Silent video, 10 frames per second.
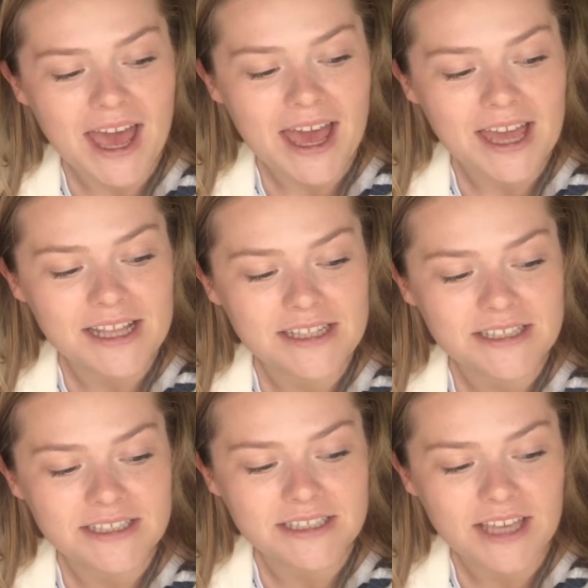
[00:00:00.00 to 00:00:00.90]

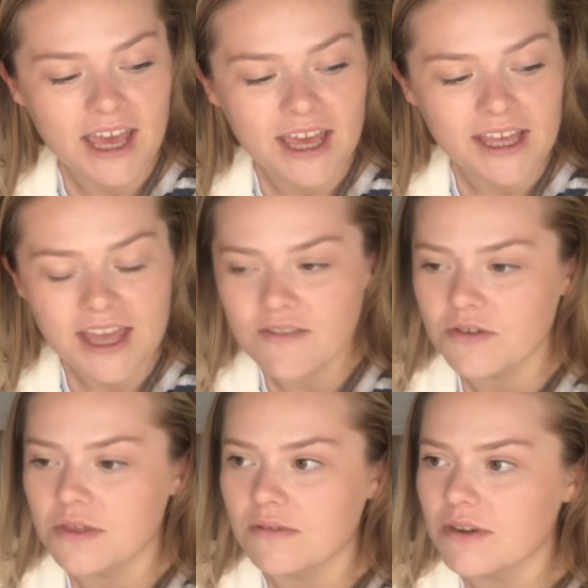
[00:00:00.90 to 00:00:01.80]
and yeah,
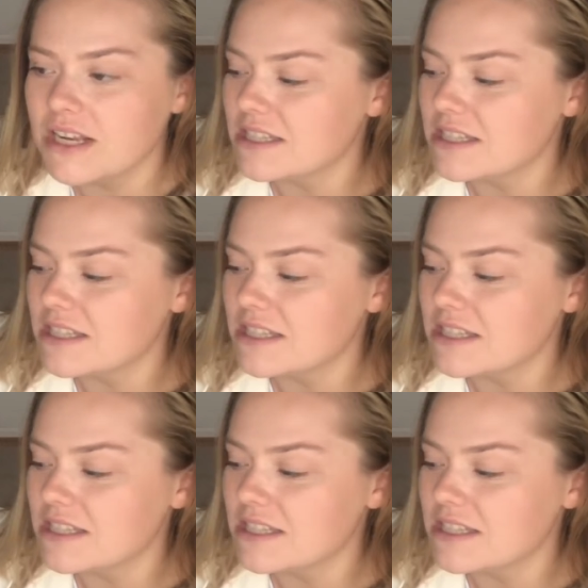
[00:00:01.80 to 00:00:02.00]
everything really.